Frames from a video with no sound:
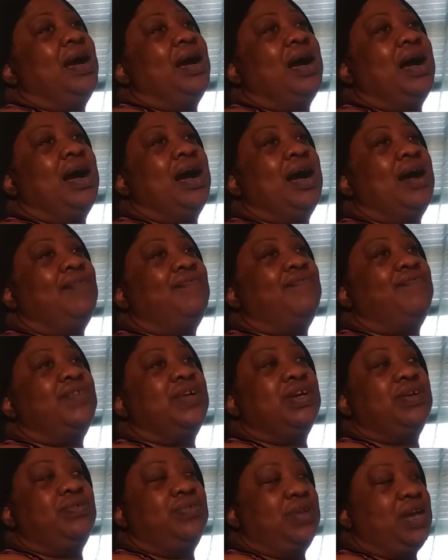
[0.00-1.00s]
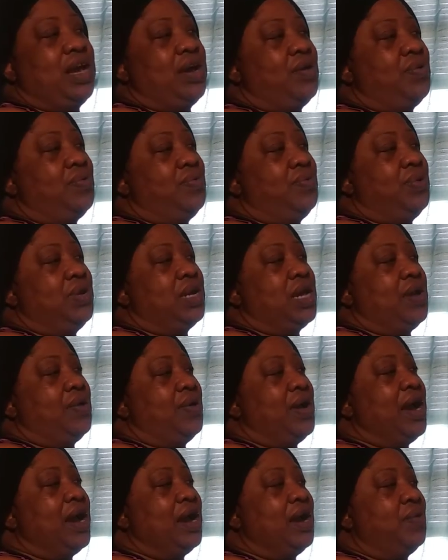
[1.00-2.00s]
I figured out what I,
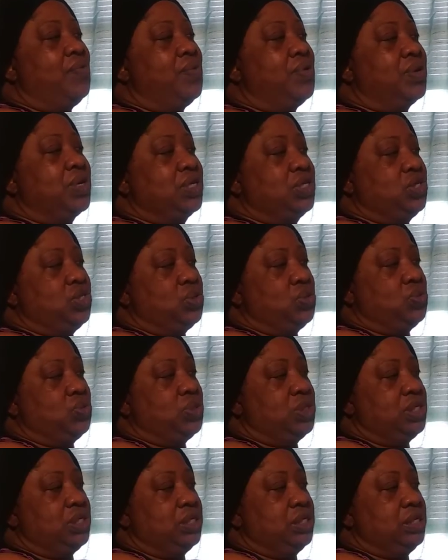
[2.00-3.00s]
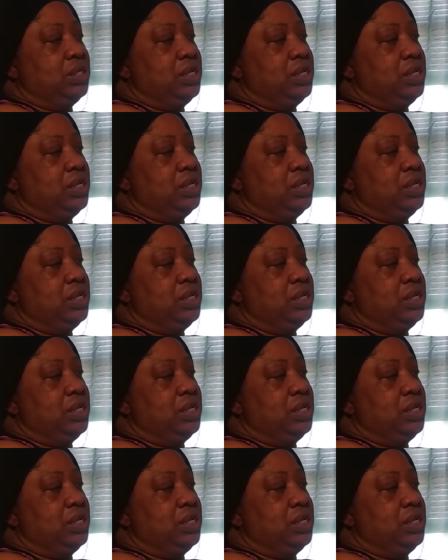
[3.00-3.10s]
how I want to do it.